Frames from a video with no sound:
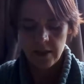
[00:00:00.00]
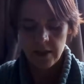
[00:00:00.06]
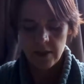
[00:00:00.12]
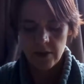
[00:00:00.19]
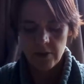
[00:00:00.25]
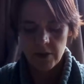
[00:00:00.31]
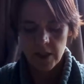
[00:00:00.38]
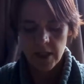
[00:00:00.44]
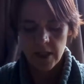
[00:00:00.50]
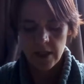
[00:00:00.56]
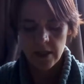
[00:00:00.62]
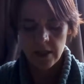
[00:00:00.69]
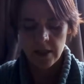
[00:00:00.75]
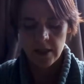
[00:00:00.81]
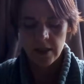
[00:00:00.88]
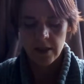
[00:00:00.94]

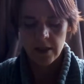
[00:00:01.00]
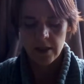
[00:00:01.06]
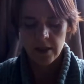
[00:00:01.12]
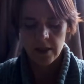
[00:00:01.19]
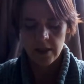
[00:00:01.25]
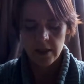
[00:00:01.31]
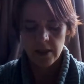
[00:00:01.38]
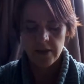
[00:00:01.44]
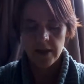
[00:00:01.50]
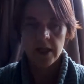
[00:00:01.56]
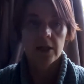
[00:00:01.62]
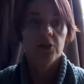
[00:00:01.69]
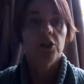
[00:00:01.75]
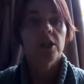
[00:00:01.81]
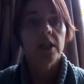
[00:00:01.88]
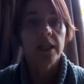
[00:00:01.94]
Okay, and then
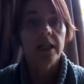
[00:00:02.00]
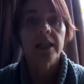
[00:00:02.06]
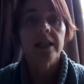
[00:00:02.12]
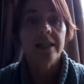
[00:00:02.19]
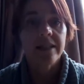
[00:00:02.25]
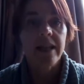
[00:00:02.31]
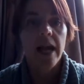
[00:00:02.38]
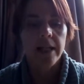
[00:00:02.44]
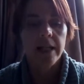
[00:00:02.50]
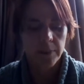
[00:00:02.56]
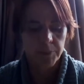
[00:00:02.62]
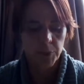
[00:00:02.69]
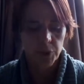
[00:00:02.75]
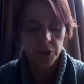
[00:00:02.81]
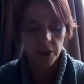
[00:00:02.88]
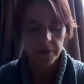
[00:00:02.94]
I'll just click the set
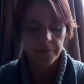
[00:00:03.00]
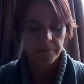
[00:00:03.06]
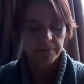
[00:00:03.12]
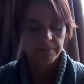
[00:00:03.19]
button.